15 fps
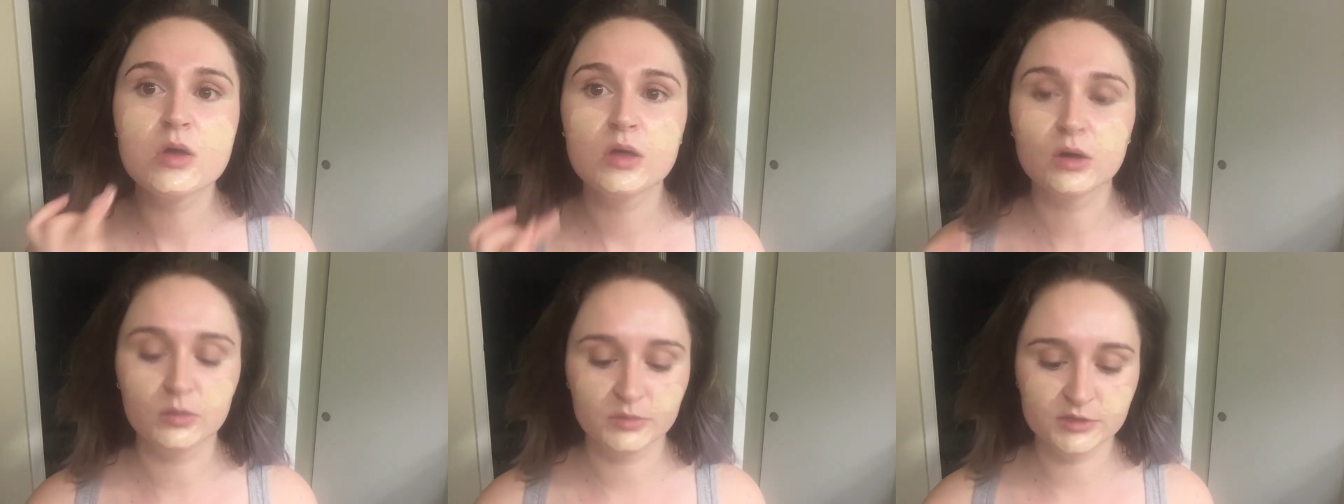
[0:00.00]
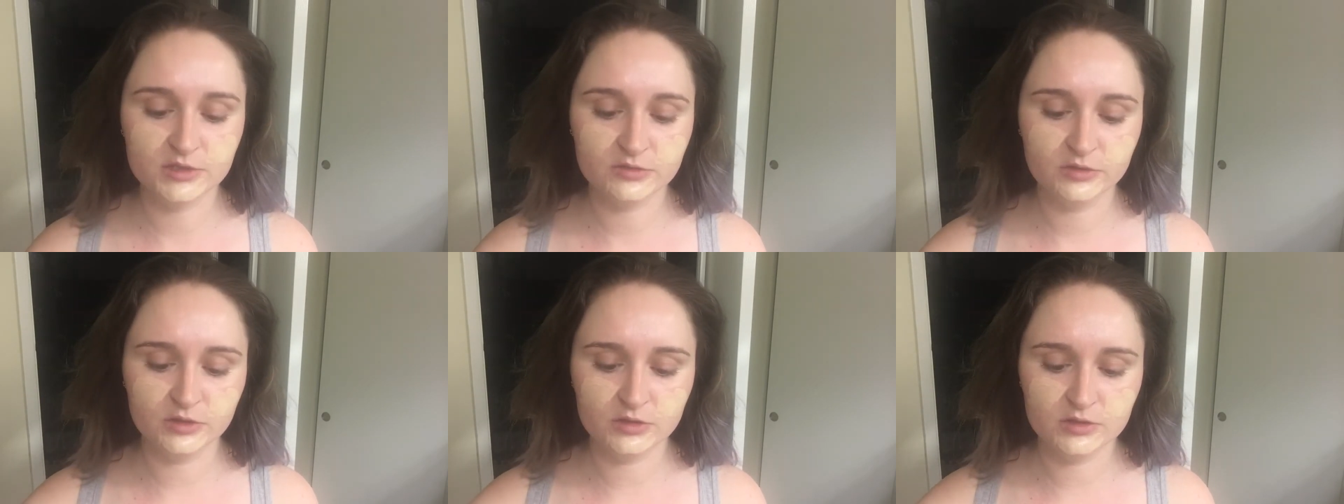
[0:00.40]
It
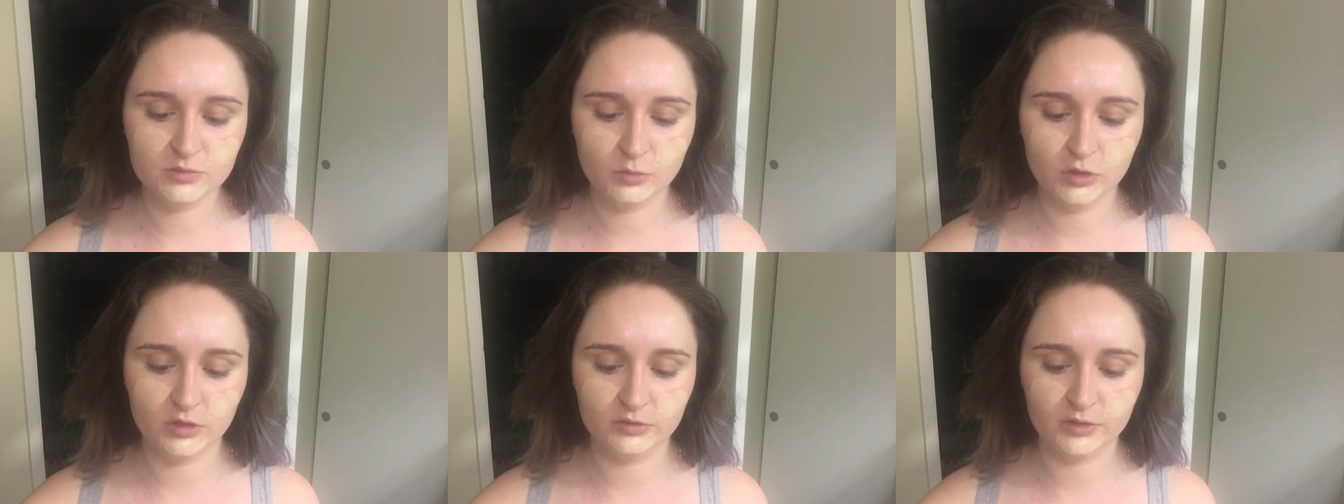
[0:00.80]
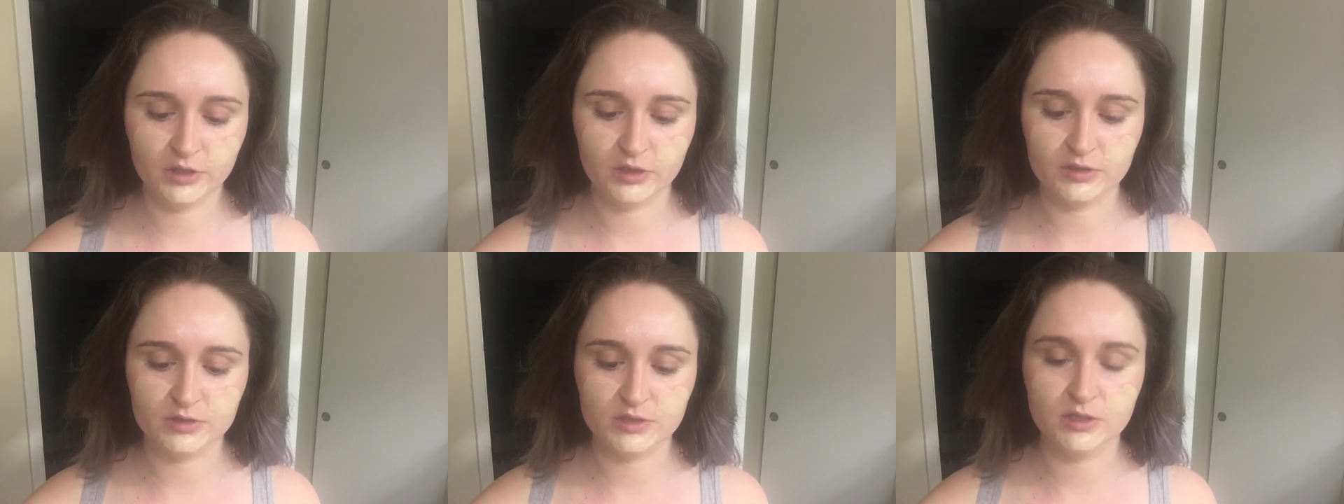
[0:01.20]
almost feels more of
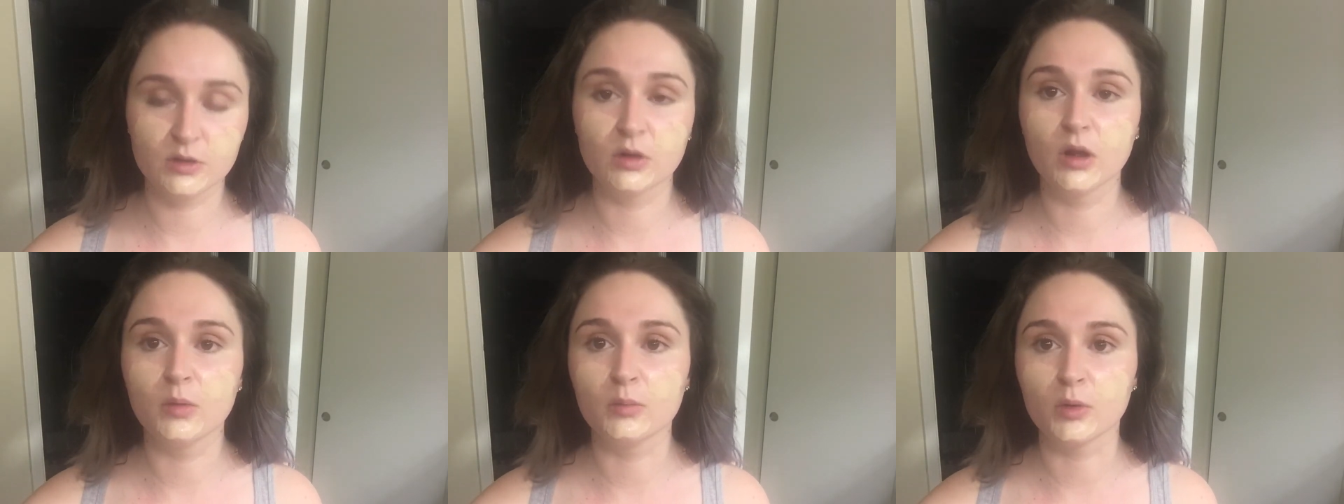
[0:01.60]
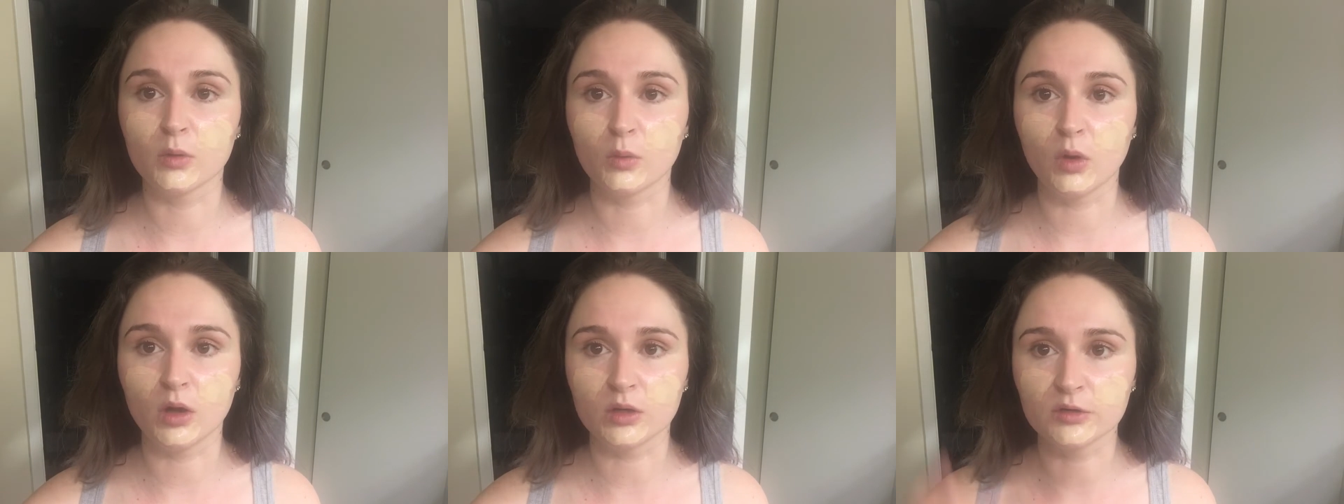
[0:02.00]
like a serum
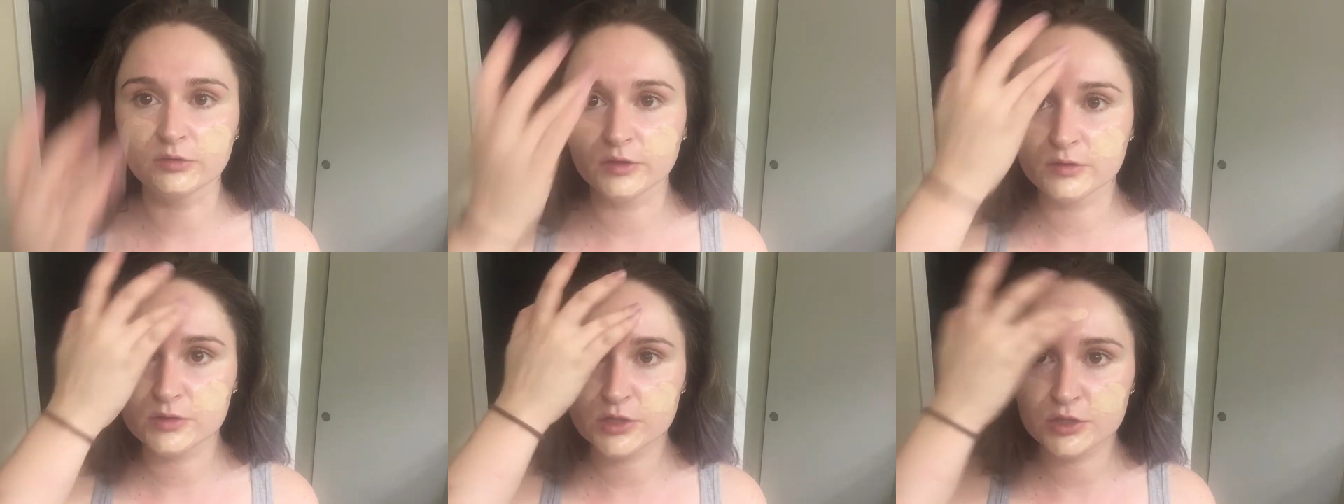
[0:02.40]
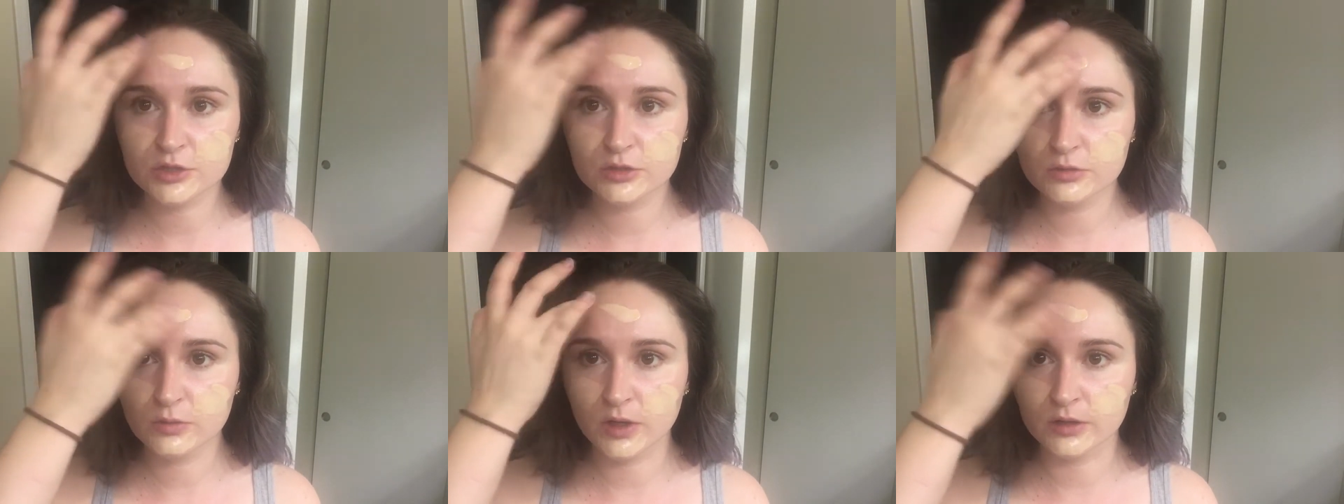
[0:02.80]
or water
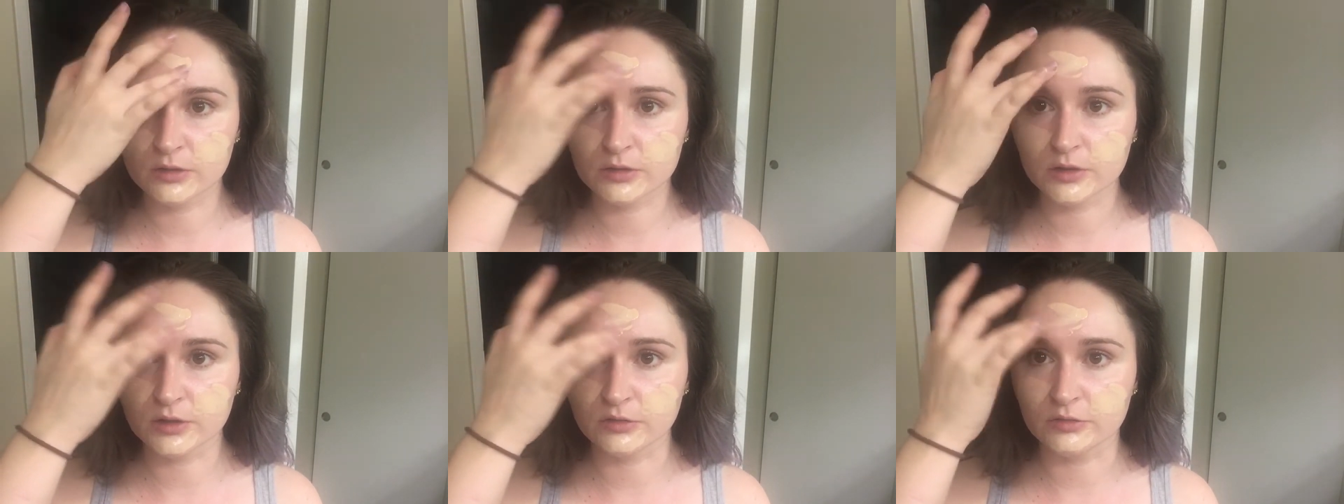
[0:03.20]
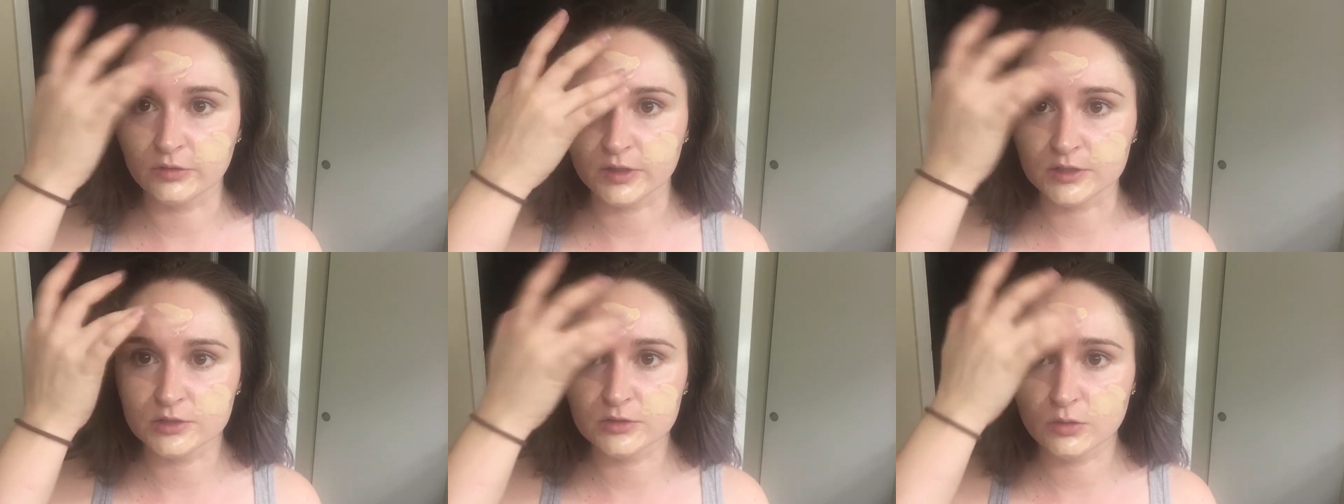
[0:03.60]
foundation rather than a
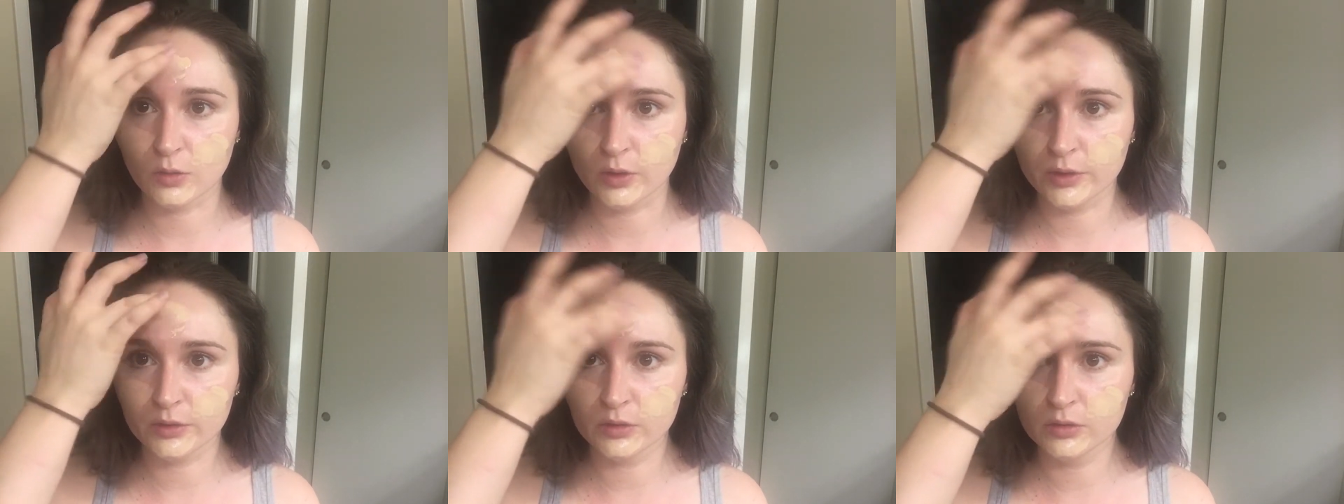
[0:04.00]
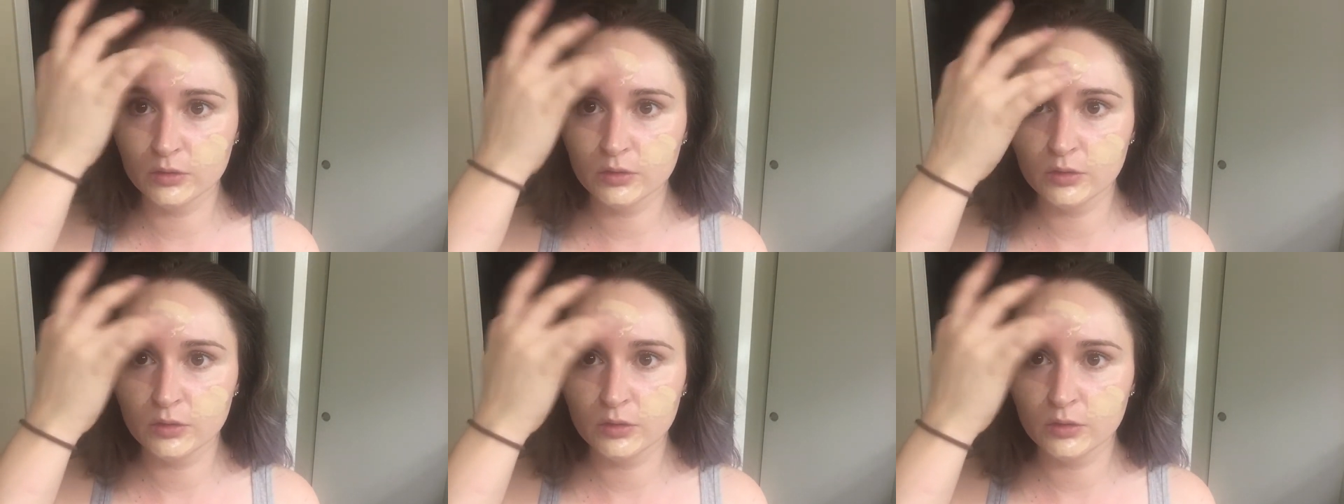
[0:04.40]
face oil.